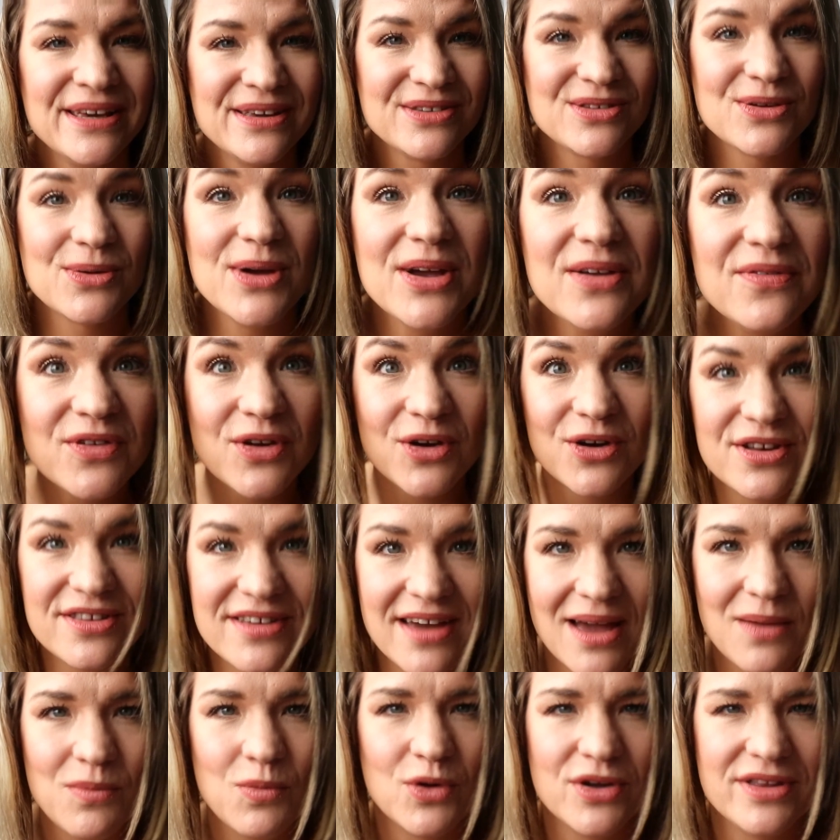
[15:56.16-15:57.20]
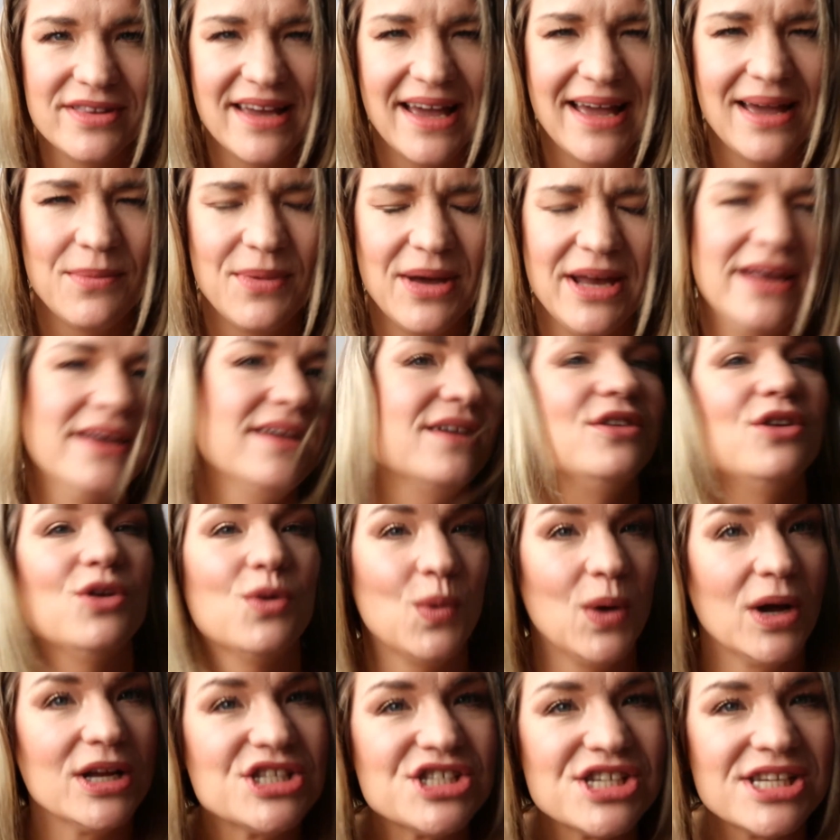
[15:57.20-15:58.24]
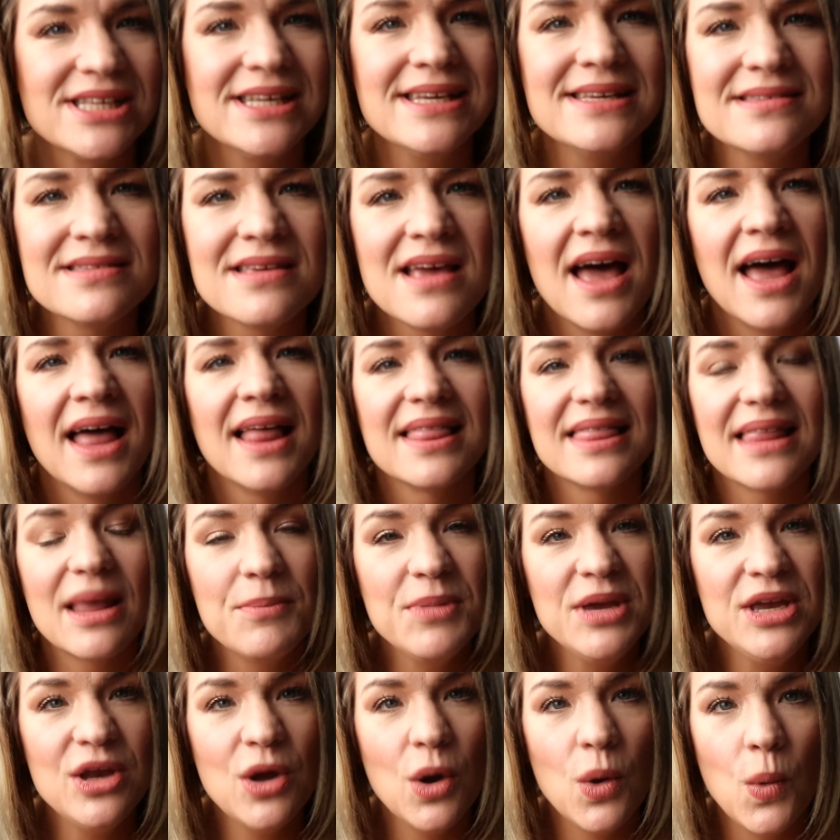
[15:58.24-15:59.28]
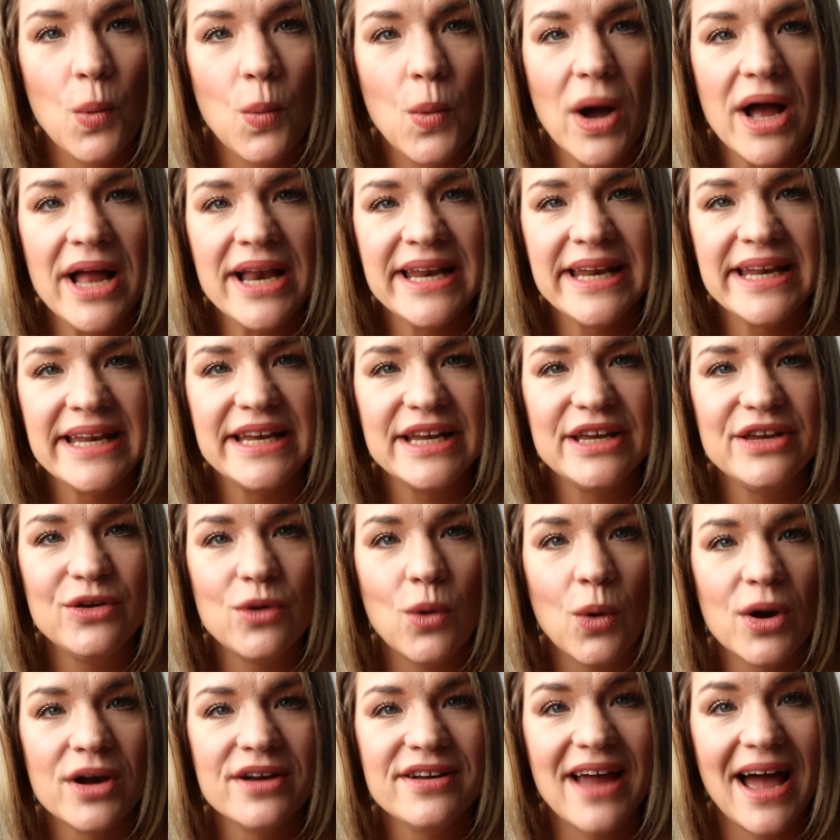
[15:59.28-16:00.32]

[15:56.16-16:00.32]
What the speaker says: So if you're a type 1 diabetic and you're watching this, let me know when your